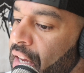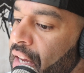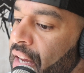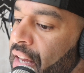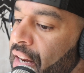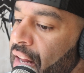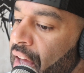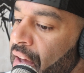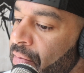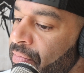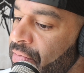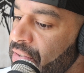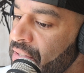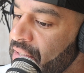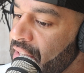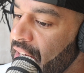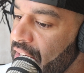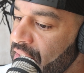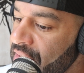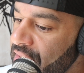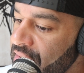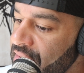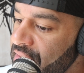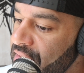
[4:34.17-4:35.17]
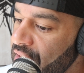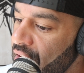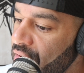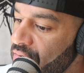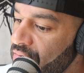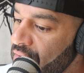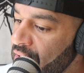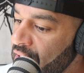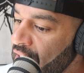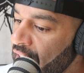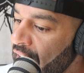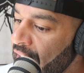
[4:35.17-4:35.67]
It emphasizes
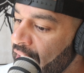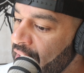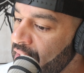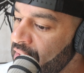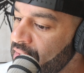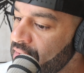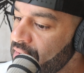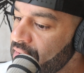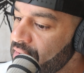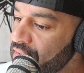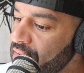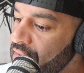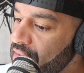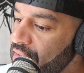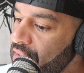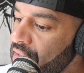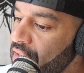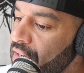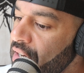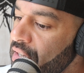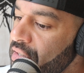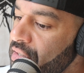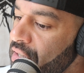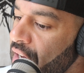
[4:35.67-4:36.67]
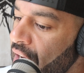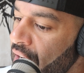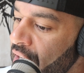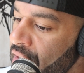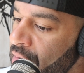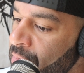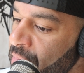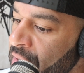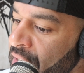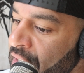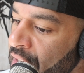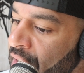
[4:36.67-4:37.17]
self-reliance,
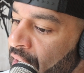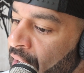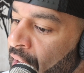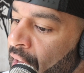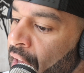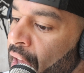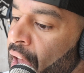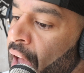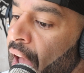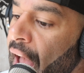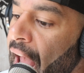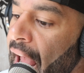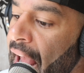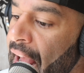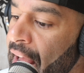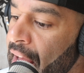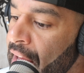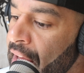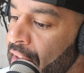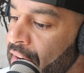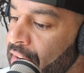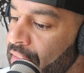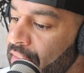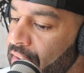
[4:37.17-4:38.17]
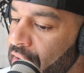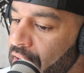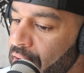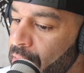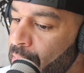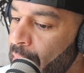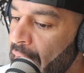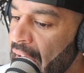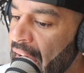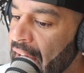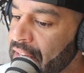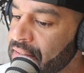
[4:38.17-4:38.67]
autonomy, and the
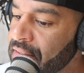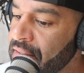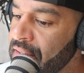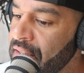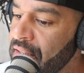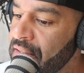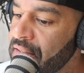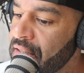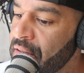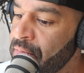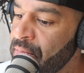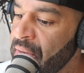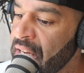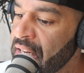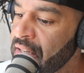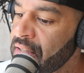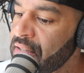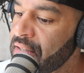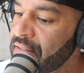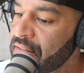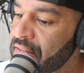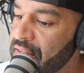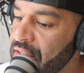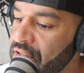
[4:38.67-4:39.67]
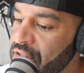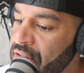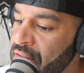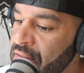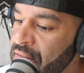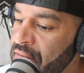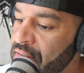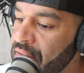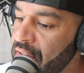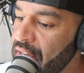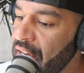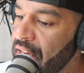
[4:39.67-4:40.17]
capacity to make
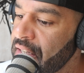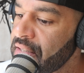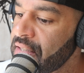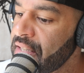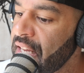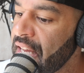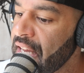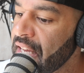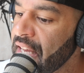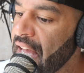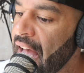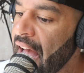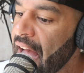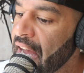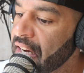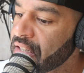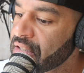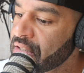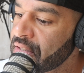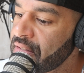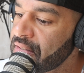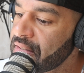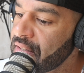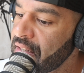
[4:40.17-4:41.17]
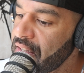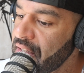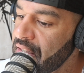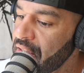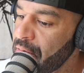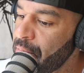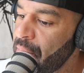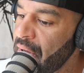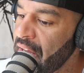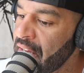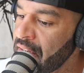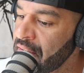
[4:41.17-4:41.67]
decisions and take actions
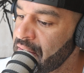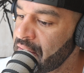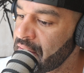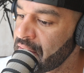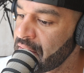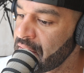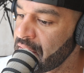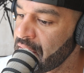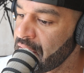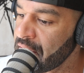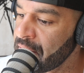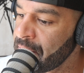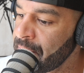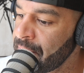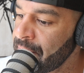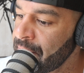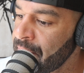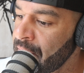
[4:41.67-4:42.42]
independently.